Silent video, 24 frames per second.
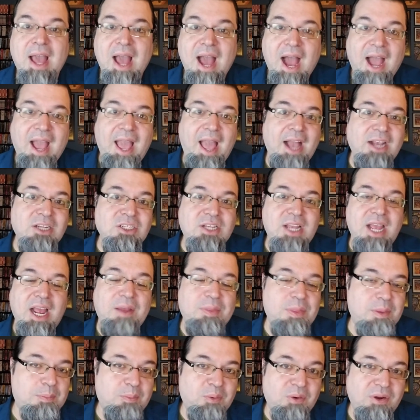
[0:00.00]
I actually
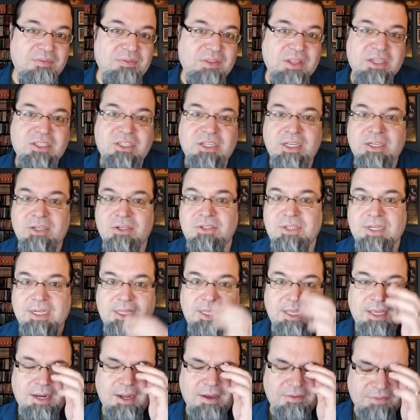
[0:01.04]
had the privilege,
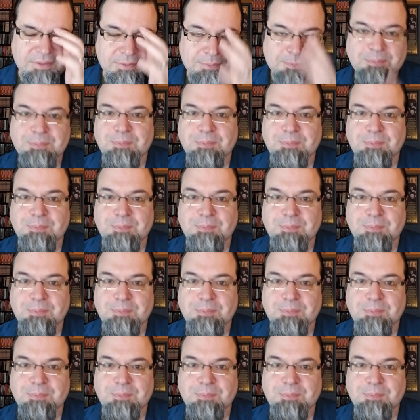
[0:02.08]
interestingly enough,